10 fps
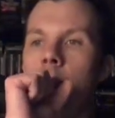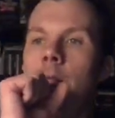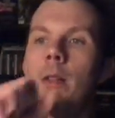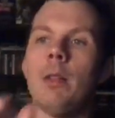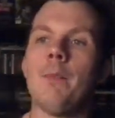
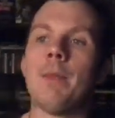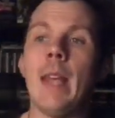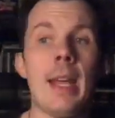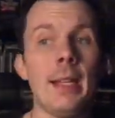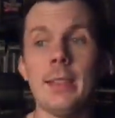and
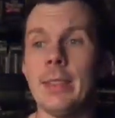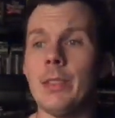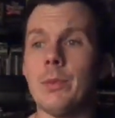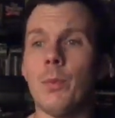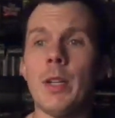this
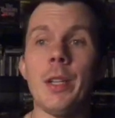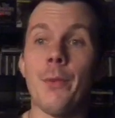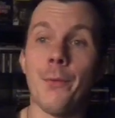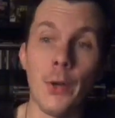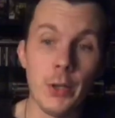is one of the
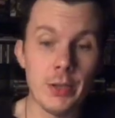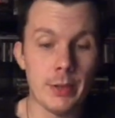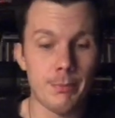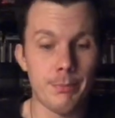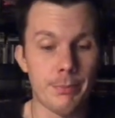first
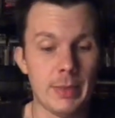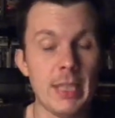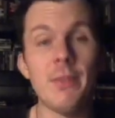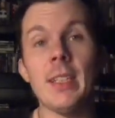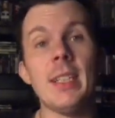
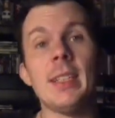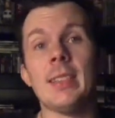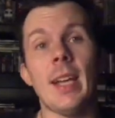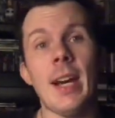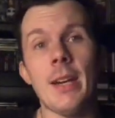DVDs
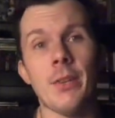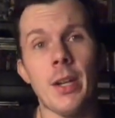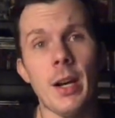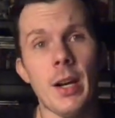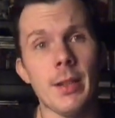I ever
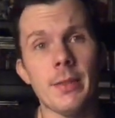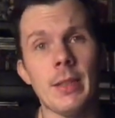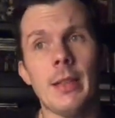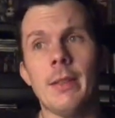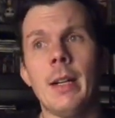got.
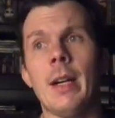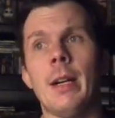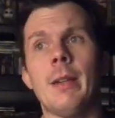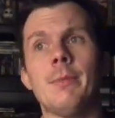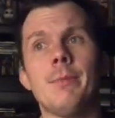
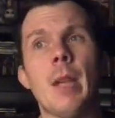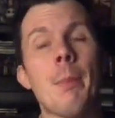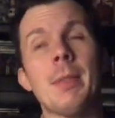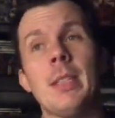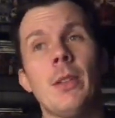Uh, up
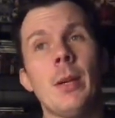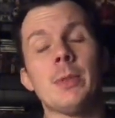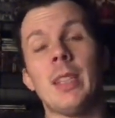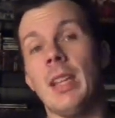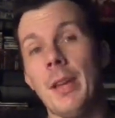until I was
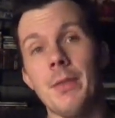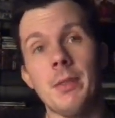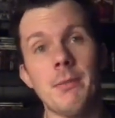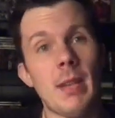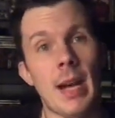
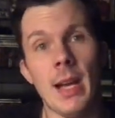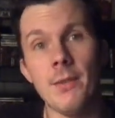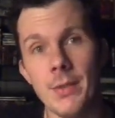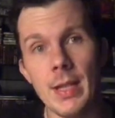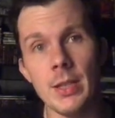11, I had
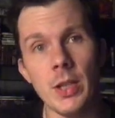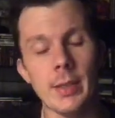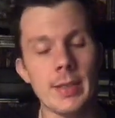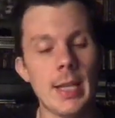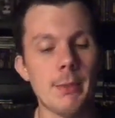
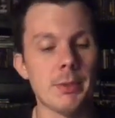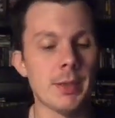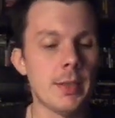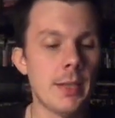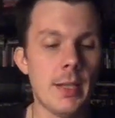VHS tapes.
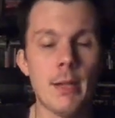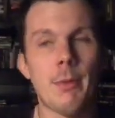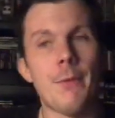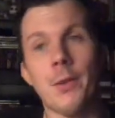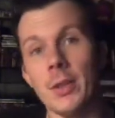
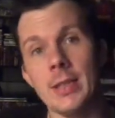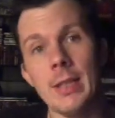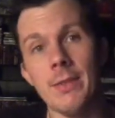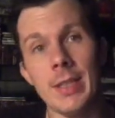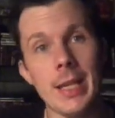My first
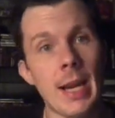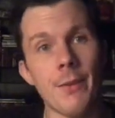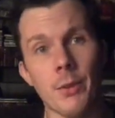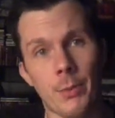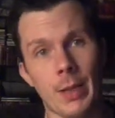DVD
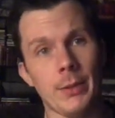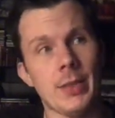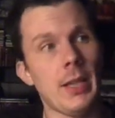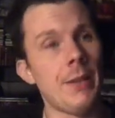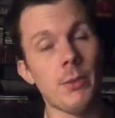ever when I was
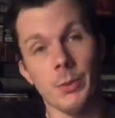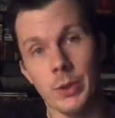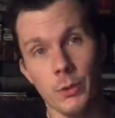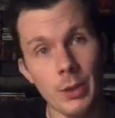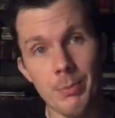11 was
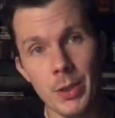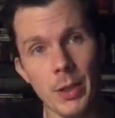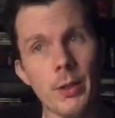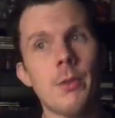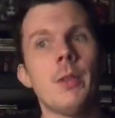
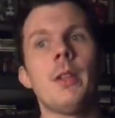Creepshow.